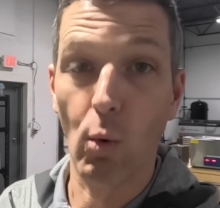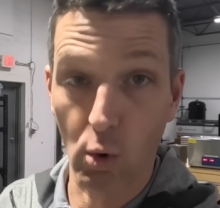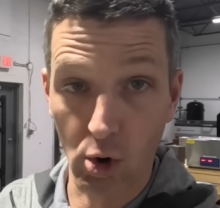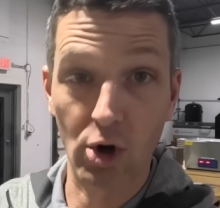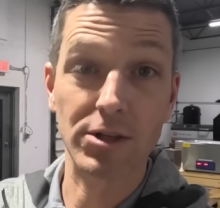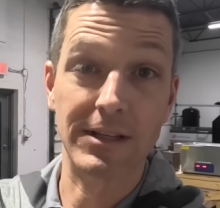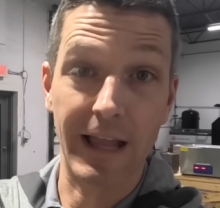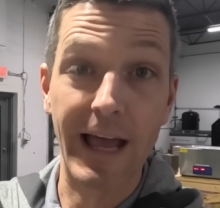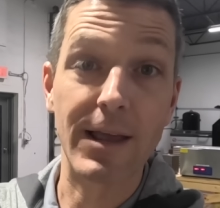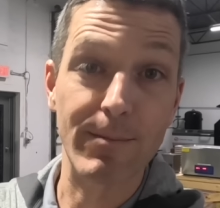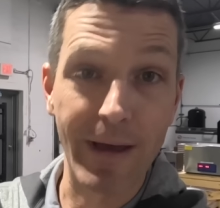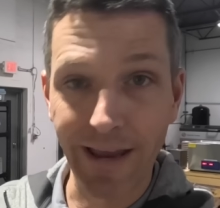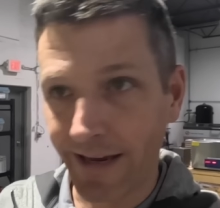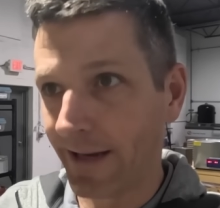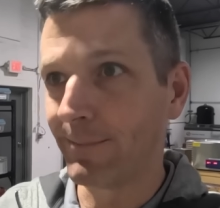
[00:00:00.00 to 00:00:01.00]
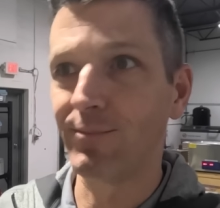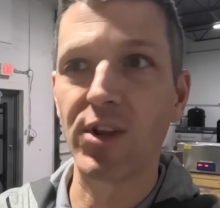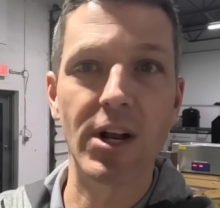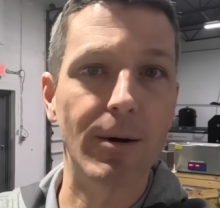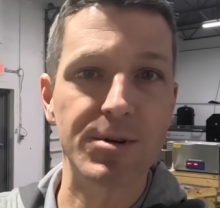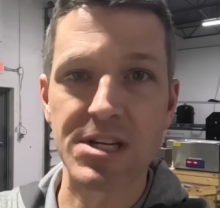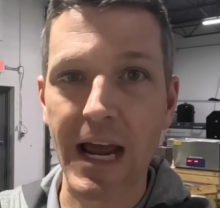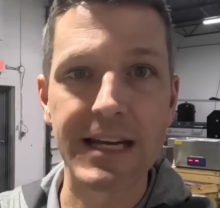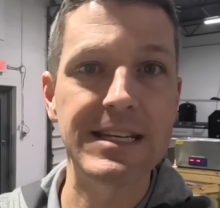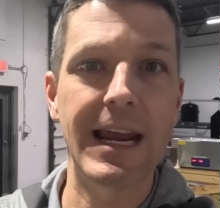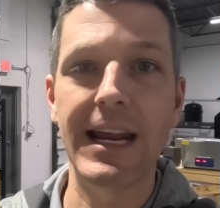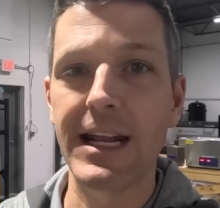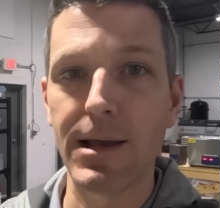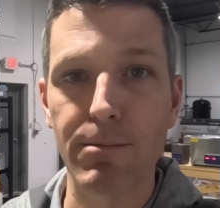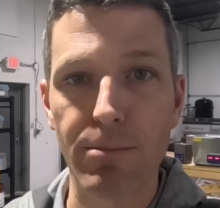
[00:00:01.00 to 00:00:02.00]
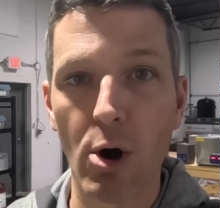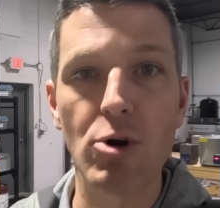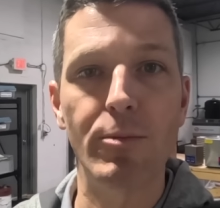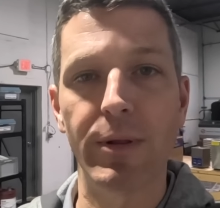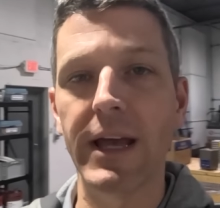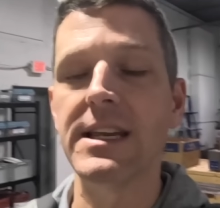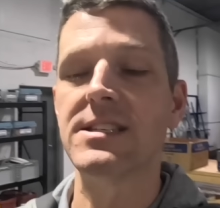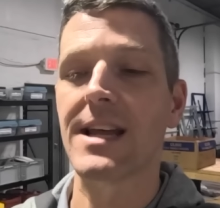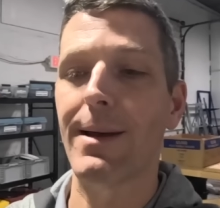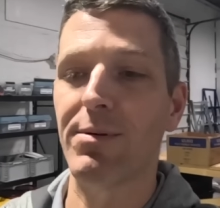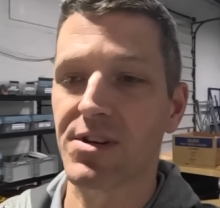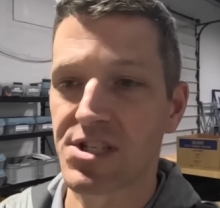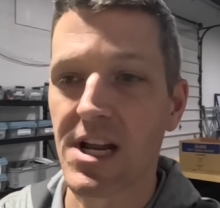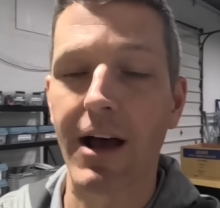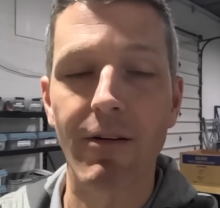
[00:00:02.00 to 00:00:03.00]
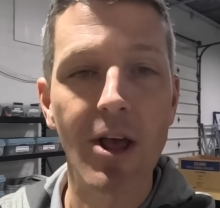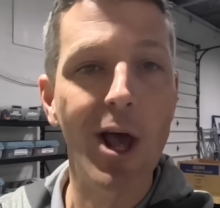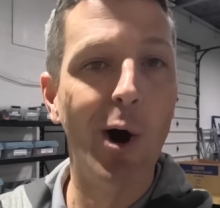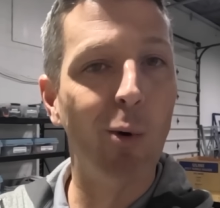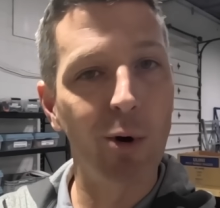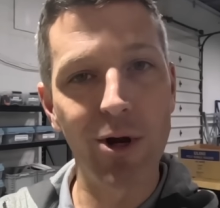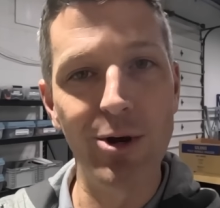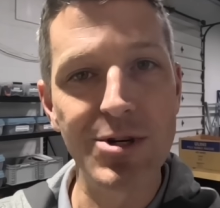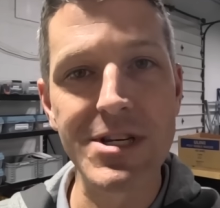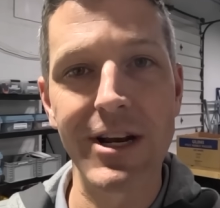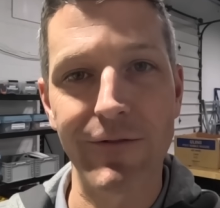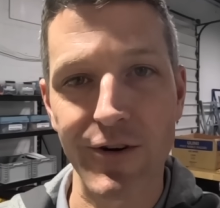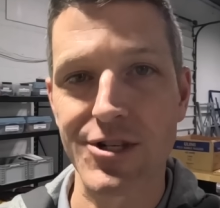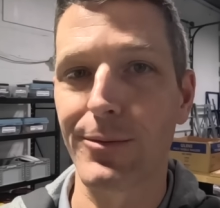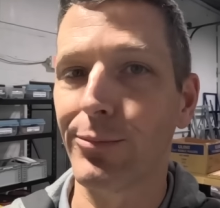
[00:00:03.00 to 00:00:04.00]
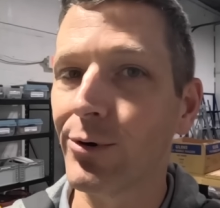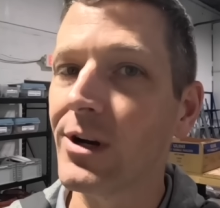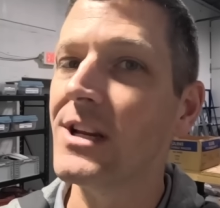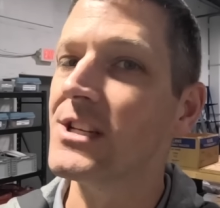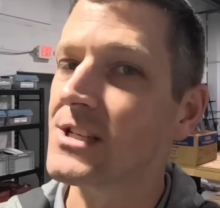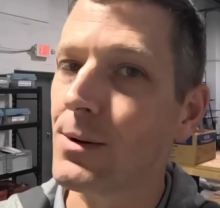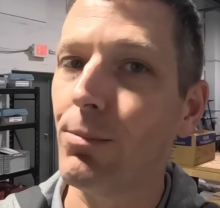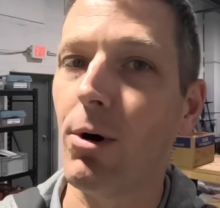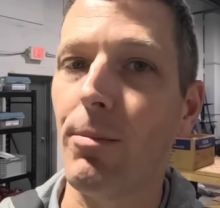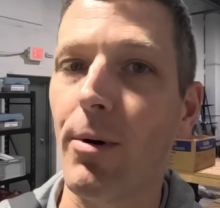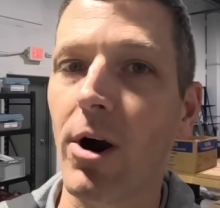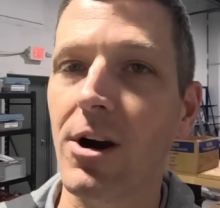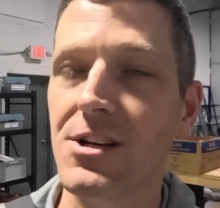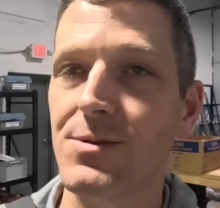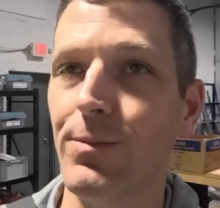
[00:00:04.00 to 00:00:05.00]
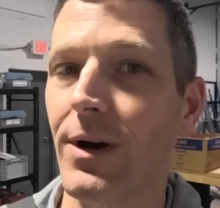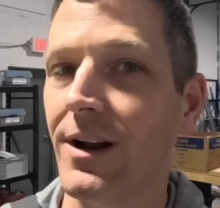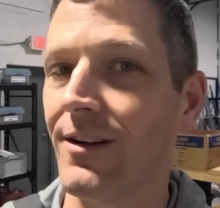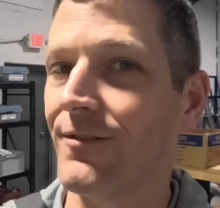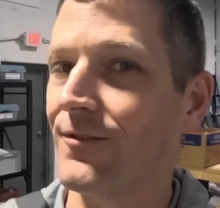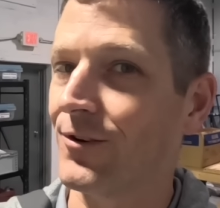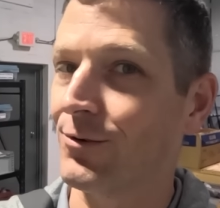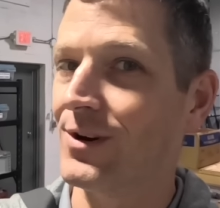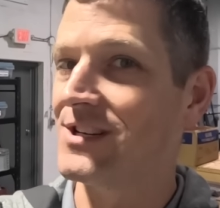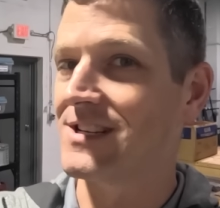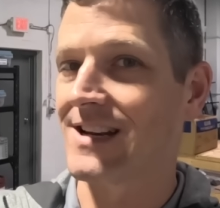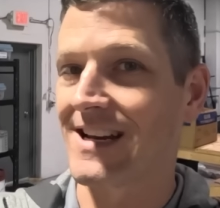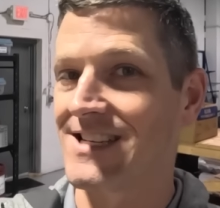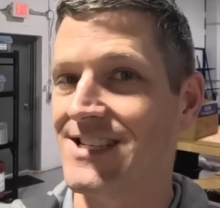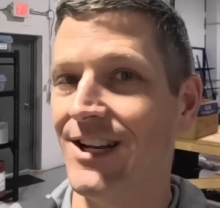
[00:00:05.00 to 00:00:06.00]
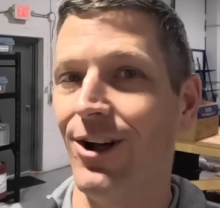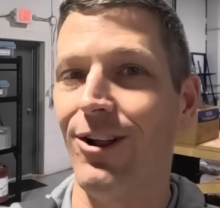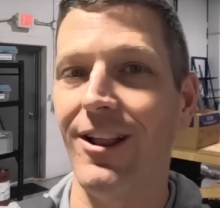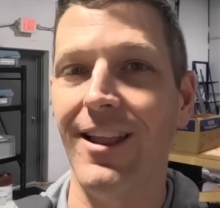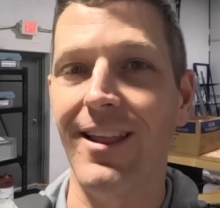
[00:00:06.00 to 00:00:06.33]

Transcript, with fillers: world like making, you know, titanium bone plates type of stuff. We're using it for some pretty simple parts, but for reasons I still